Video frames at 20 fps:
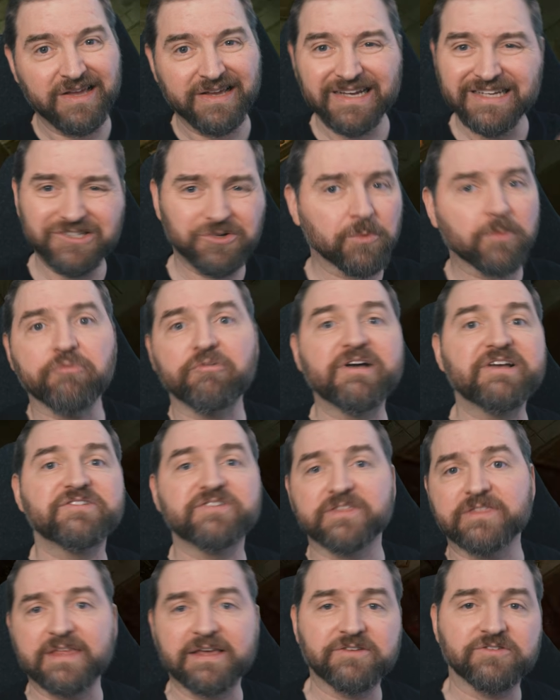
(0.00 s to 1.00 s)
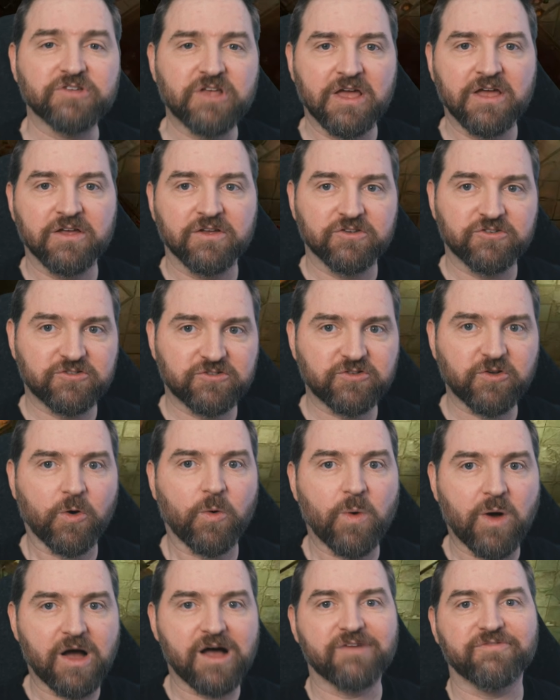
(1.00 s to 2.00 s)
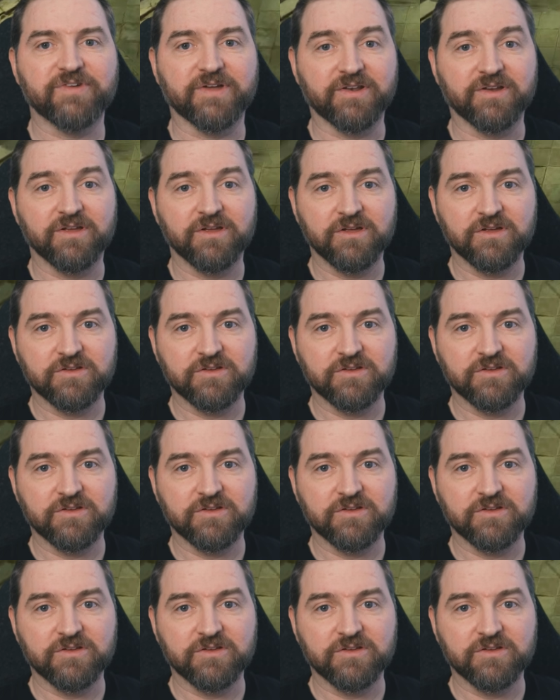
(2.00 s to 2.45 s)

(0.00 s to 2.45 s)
because you're replacing things so often.